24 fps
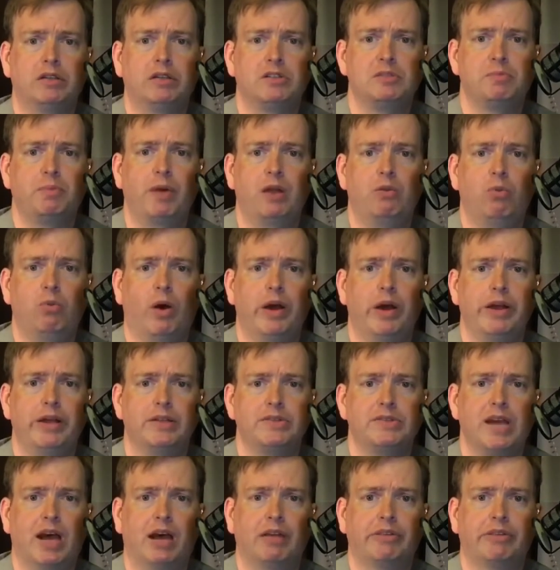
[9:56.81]
Speedway in
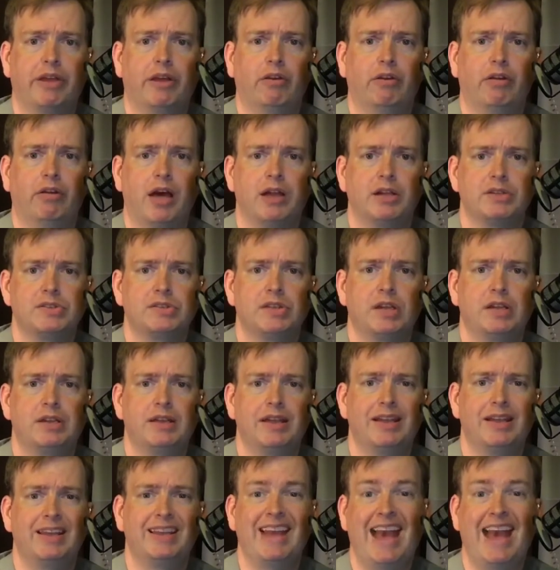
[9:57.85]
South Carolina
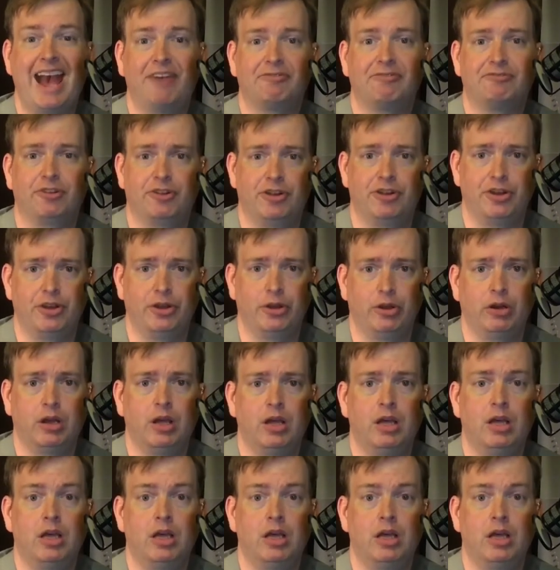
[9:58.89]
Sunday afternoon.